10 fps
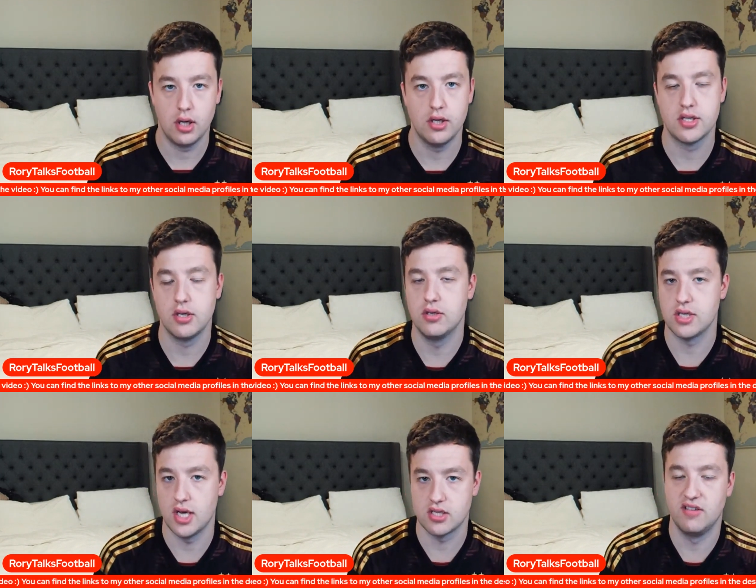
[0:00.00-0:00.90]
as soon as
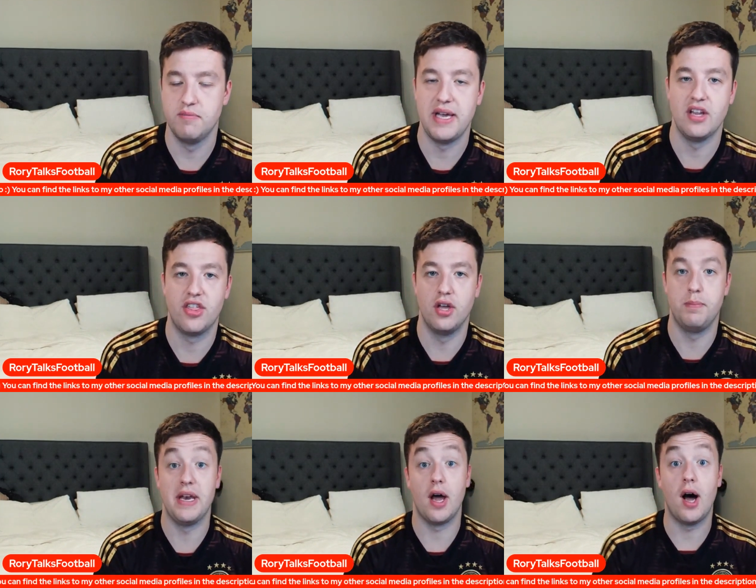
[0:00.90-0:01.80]
Arsenal have made a third
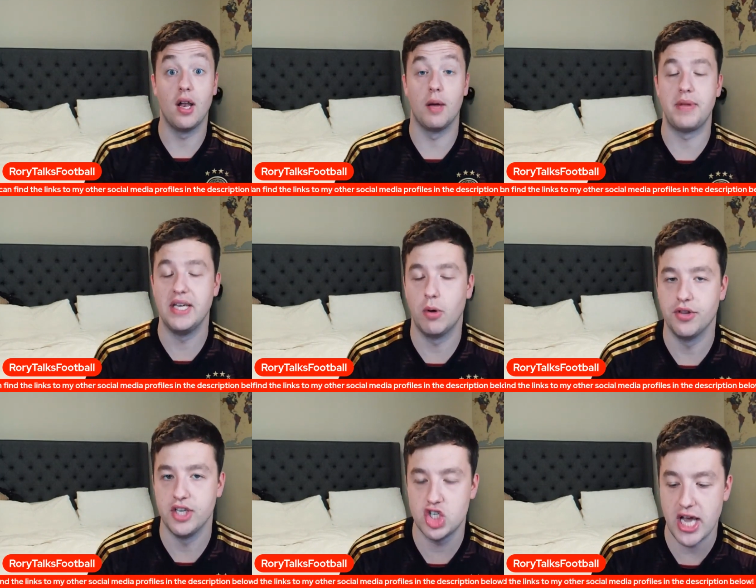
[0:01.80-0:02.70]
bid, I'll update you on
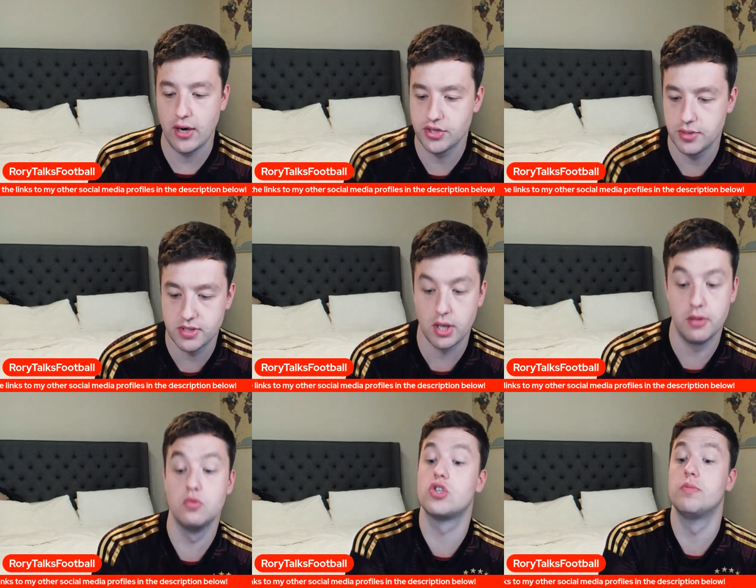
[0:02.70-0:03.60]
this channel.
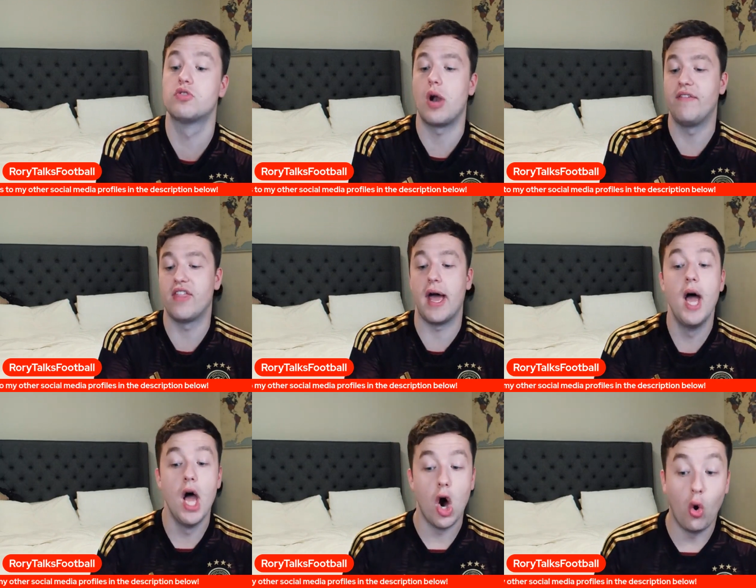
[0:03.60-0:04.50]
So subscribe for that.
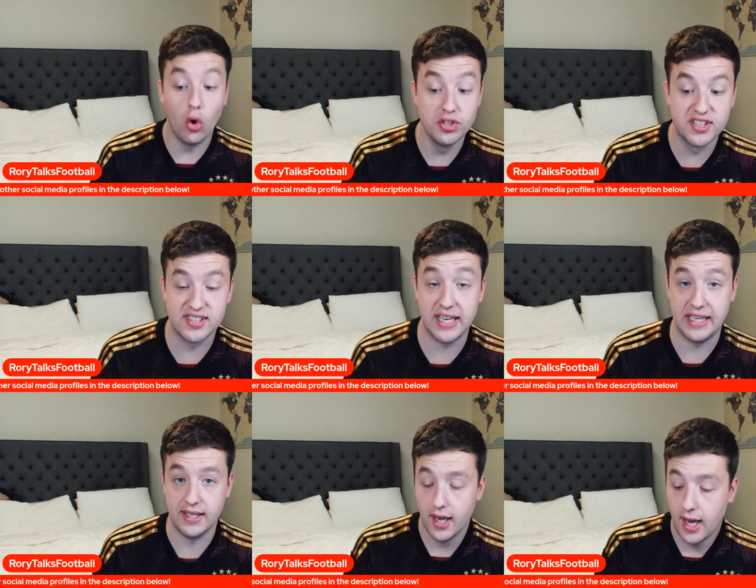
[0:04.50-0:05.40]

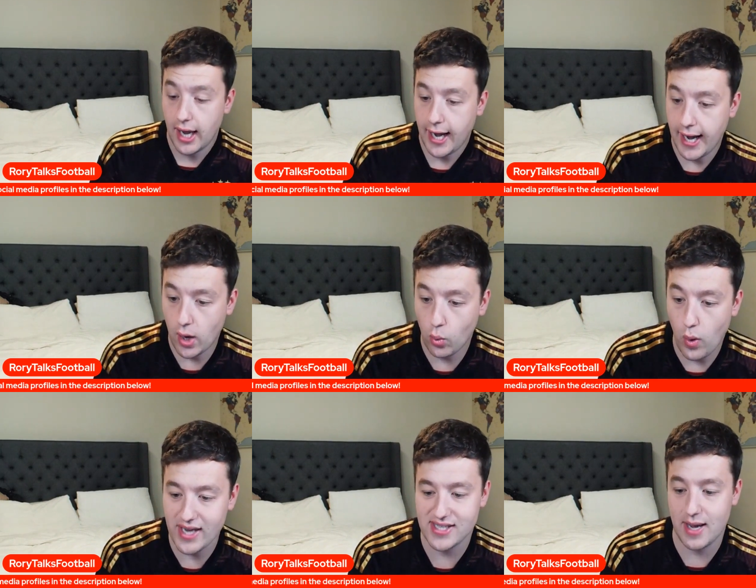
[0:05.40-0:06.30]
Ornstein.
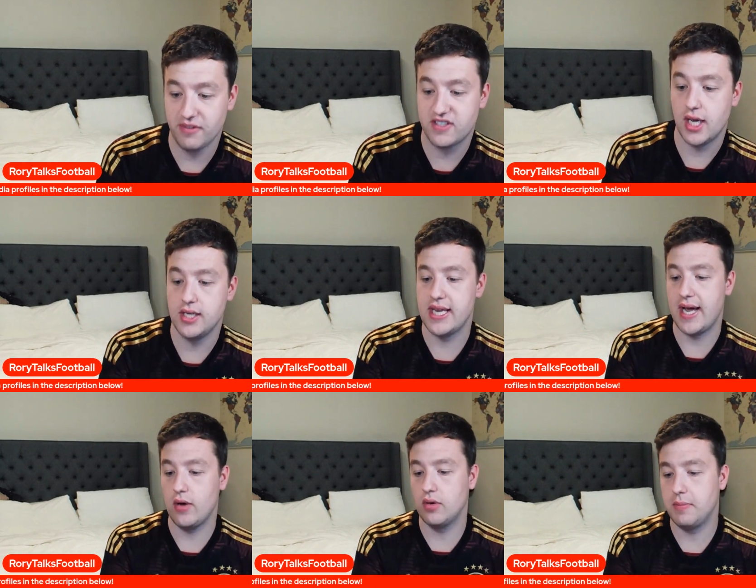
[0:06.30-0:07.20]
West Ham have turned
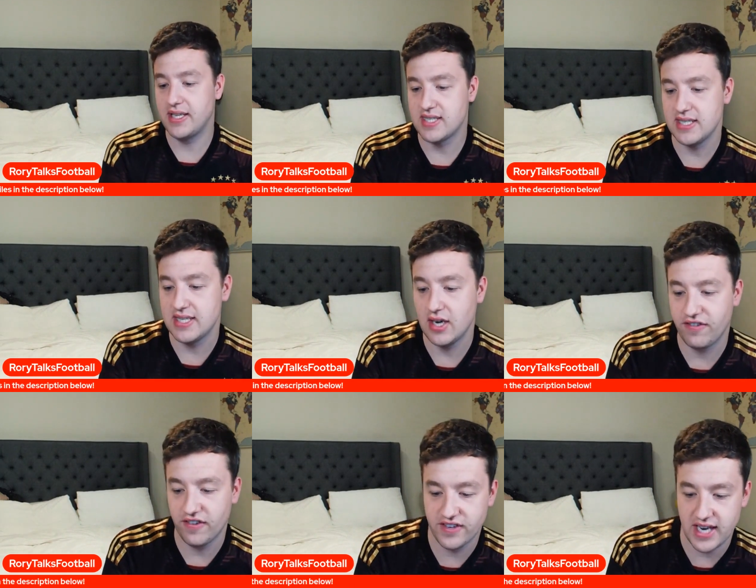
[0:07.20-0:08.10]
down Man City
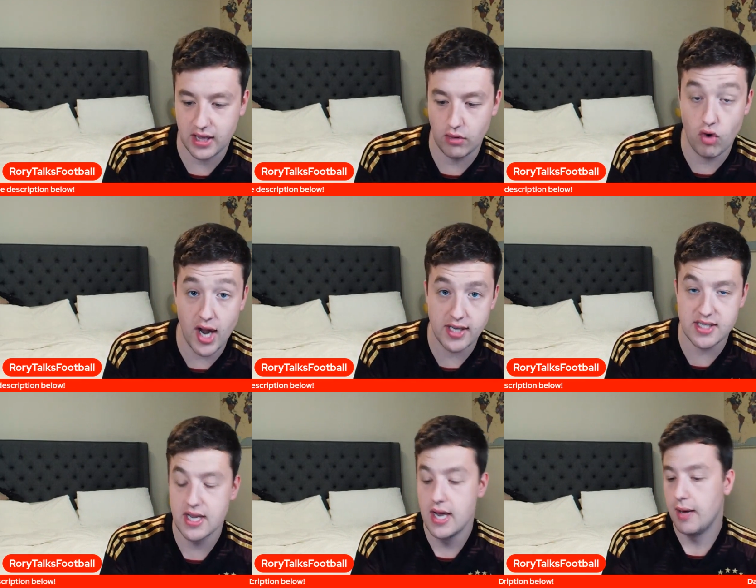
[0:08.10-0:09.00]
offer for Declan
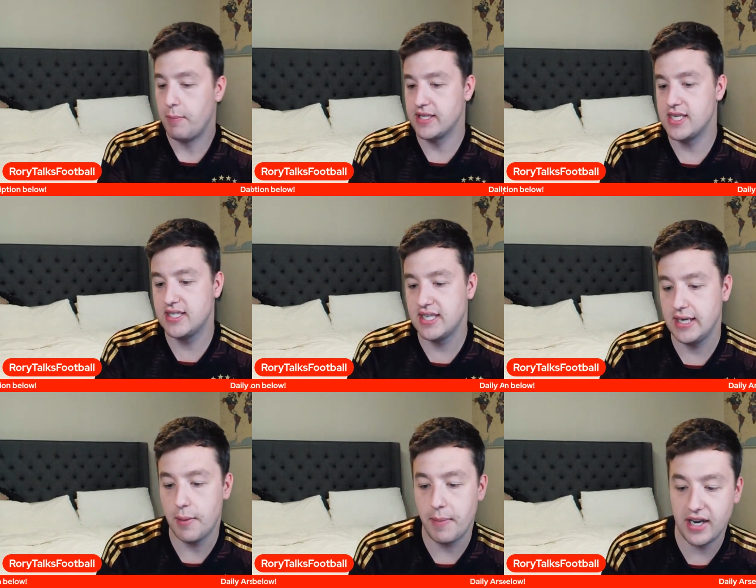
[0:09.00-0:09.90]
Rice. Man
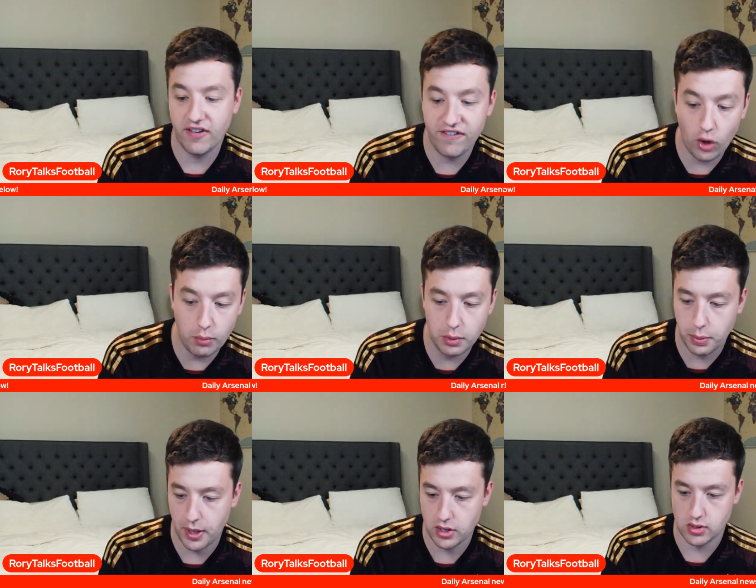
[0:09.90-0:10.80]
City made a formal
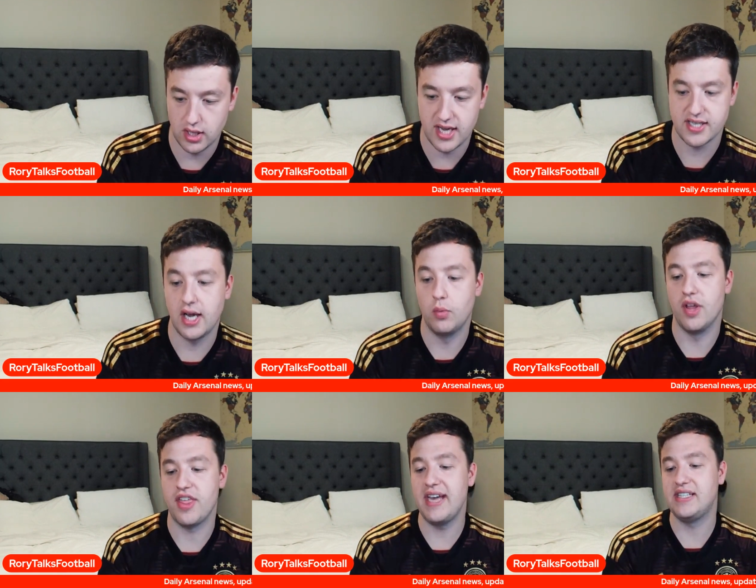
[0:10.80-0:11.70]
proposal last night
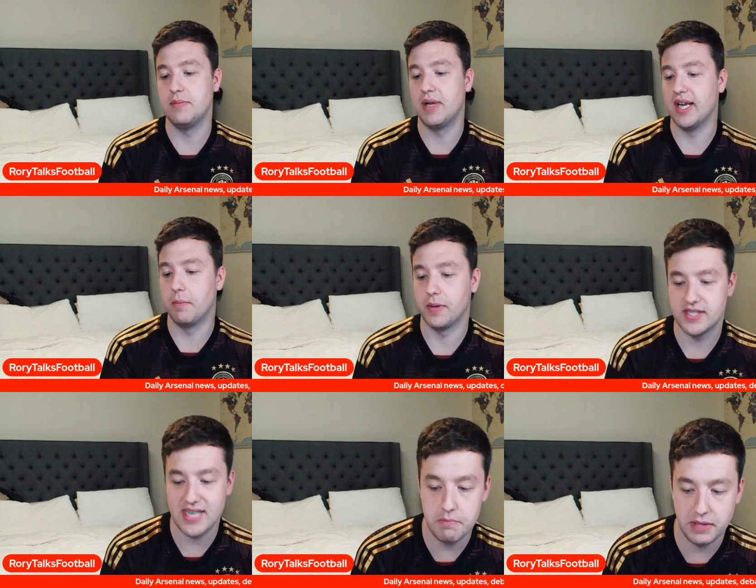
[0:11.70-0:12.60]
worth £80 million plus
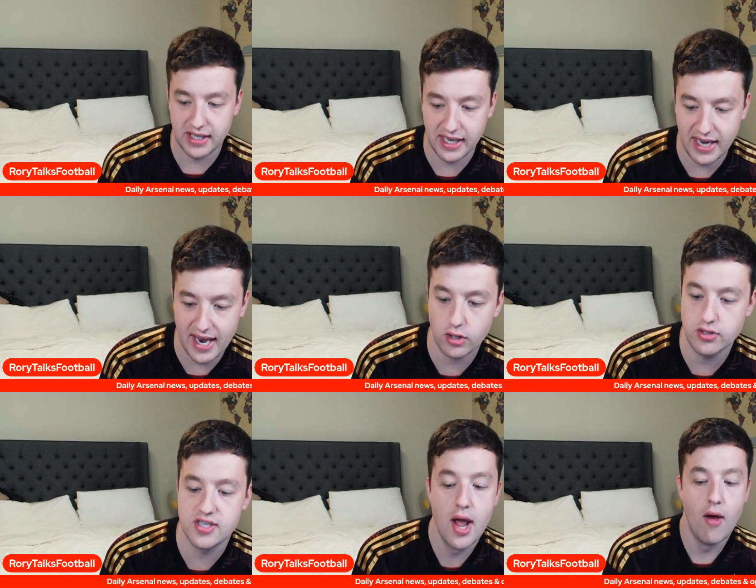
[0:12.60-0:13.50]
£10 million in add-ons.